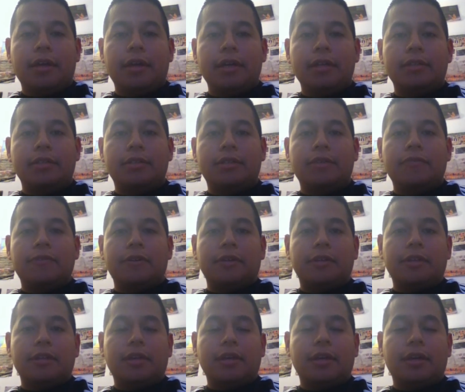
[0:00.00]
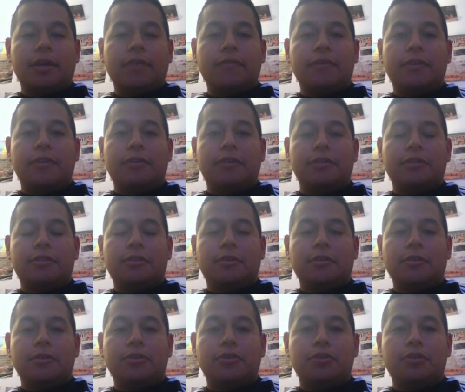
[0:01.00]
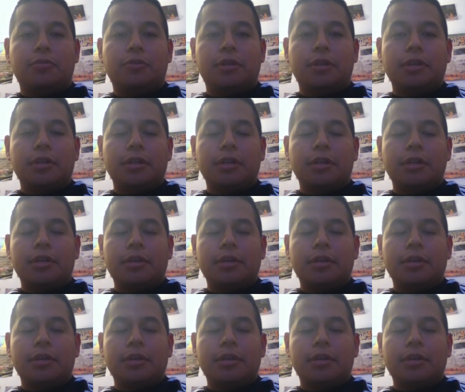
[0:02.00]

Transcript: hence giving the uh, victory to Tony Stewart.